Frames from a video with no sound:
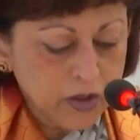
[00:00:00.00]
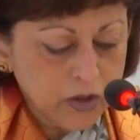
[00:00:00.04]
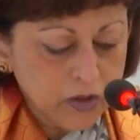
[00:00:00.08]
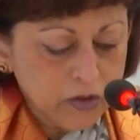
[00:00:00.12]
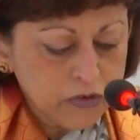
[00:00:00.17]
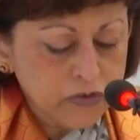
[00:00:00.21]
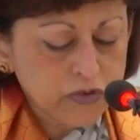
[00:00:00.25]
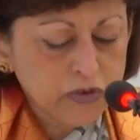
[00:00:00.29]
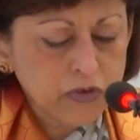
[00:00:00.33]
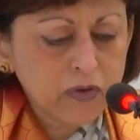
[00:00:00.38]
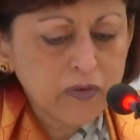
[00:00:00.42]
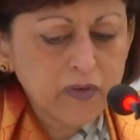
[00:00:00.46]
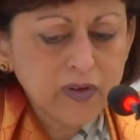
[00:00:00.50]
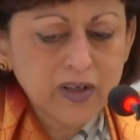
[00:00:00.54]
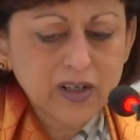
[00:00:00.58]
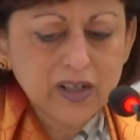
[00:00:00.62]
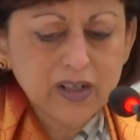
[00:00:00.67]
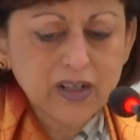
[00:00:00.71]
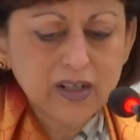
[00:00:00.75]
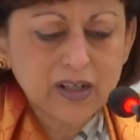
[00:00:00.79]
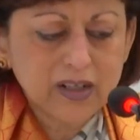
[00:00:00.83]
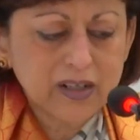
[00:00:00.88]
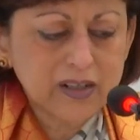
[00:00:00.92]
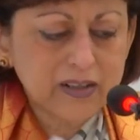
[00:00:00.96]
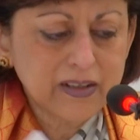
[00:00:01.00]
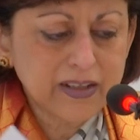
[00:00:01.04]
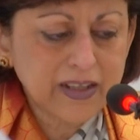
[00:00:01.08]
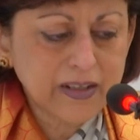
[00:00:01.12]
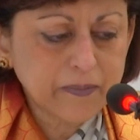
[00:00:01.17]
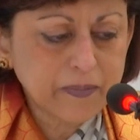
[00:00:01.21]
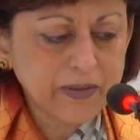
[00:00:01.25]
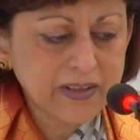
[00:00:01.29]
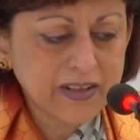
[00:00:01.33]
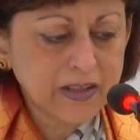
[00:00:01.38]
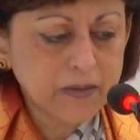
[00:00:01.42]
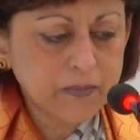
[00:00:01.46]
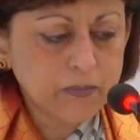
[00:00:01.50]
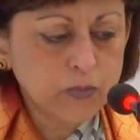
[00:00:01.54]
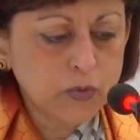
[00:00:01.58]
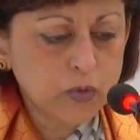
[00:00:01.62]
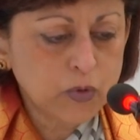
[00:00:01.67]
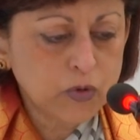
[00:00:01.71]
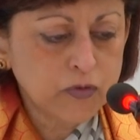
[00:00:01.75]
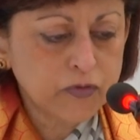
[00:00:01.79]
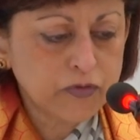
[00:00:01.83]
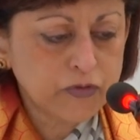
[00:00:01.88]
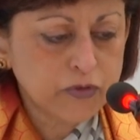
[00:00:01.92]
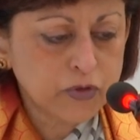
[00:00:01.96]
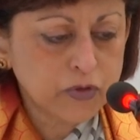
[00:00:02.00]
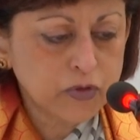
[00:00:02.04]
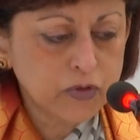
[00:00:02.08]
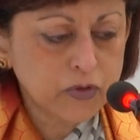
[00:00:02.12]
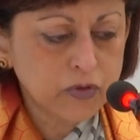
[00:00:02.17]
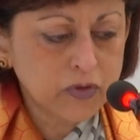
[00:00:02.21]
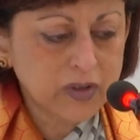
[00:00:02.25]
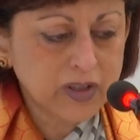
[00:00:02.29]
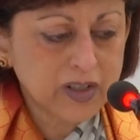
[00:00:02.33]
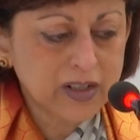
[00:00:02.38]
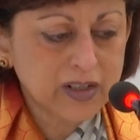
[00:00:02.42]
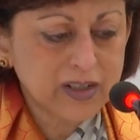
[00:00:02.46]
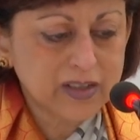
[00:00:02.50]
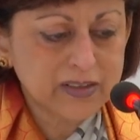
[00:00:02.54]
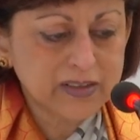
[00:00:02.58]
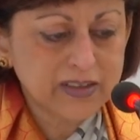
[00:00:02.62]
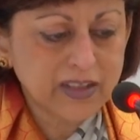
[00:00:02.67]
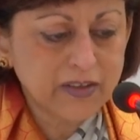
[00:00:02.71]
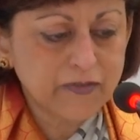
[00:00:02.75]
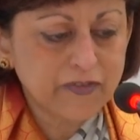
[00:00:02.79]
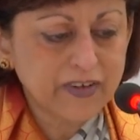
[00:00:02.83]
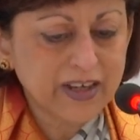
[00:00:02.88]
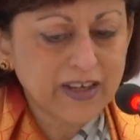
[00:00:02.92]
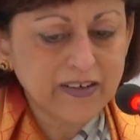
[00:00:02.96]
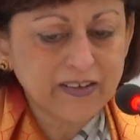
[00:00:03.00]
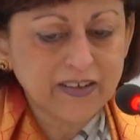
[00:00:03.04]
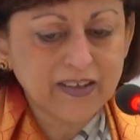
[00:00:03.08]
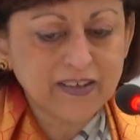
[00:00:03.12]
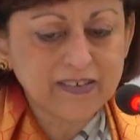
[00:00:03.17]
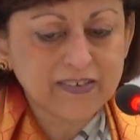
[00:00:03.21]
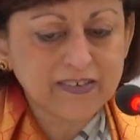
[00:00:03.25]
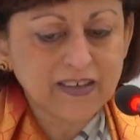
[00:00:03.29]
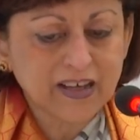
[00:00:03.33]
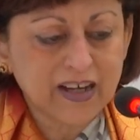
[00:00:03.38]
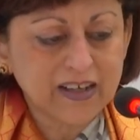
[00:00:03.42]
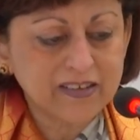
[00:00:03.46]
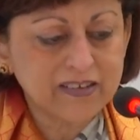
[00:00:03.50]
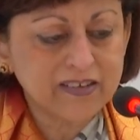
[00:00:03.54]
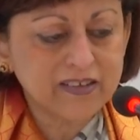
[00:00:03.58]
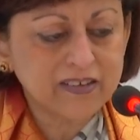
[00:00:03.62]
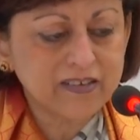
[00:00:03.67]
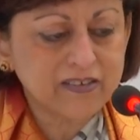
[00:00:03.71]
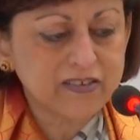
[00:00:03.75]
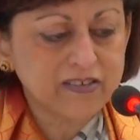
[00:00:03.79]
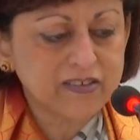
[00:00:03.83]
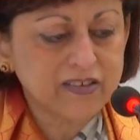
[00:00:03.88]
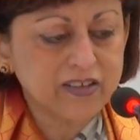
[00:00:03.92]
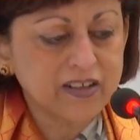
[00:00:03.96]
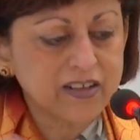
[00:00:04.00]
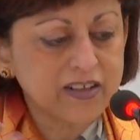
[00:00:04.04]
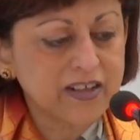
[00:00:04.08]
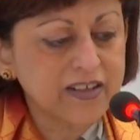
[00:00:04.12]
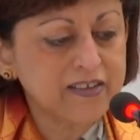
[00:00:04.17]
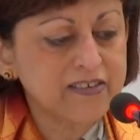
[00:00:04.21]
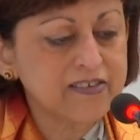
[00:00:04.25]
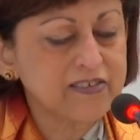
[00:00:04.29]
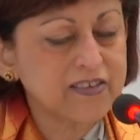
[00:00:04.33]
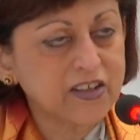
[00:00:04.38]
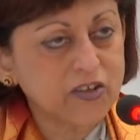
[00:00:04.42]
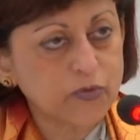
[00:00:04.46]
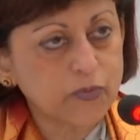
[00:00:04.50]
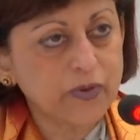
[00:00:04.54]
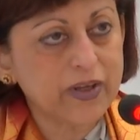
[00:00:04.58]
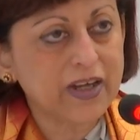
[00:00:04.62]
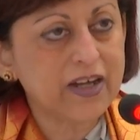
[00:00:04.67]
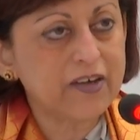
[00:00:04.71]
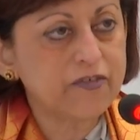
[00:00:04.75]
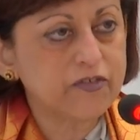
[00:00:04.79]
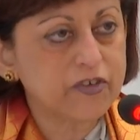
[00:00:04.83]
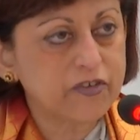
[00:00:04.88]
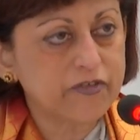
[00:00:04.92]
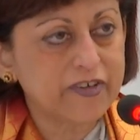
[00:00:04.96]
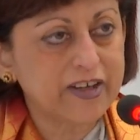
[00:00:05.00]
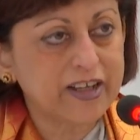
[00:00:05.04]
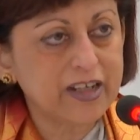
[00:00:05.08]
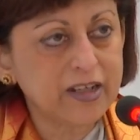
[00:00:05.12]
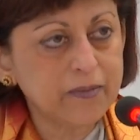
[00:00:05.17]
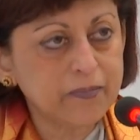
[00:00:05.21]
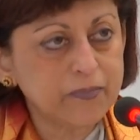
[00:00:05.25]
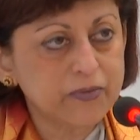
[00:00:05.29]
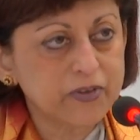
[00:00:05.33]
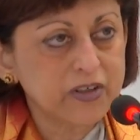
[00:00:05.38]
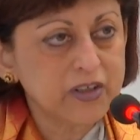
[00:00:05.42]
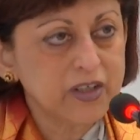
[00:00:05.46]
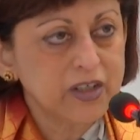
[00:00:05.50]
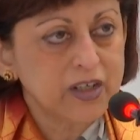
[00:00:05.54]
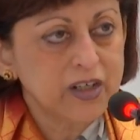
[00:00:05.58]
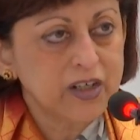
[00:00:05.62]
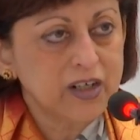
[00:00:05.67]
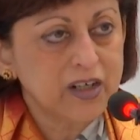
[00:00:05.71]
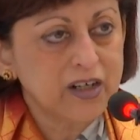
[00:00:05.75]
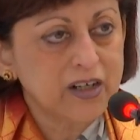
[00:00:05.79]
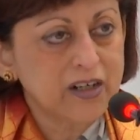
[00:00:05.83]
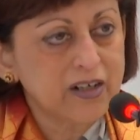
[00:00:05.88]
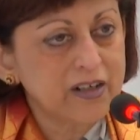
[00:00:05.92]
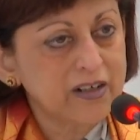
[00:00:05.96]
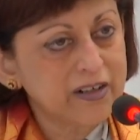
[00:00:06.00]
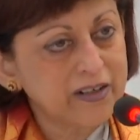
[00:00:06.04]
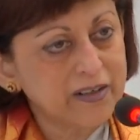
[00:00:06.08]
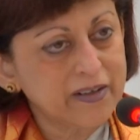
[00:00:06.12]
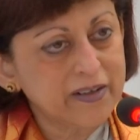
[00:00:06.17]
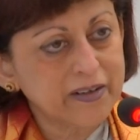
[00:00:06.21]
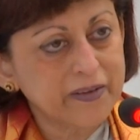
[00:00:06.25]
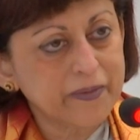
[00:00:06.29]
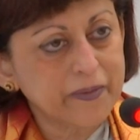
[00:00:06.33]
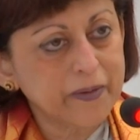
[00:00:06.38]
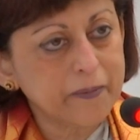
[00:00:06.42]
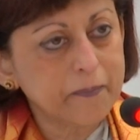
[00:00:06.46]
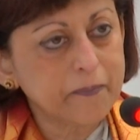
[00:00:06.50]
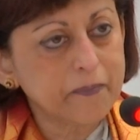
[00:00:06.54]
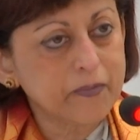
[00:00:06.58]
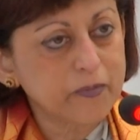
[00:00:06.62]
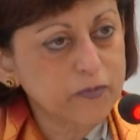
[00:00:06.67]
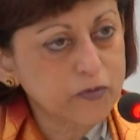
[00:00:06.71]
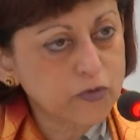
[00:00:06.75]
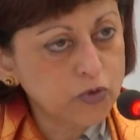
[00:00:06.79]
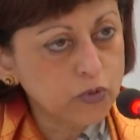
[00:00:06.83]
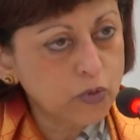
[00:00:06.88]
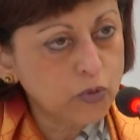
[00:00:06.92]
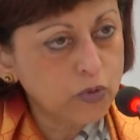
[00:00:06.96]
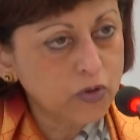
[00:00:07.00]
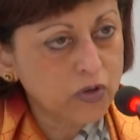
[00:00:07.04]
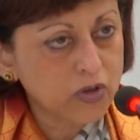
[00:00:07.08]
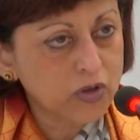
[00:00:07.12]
So, let me then move to uh, the various other circuits that we have developed uh, to,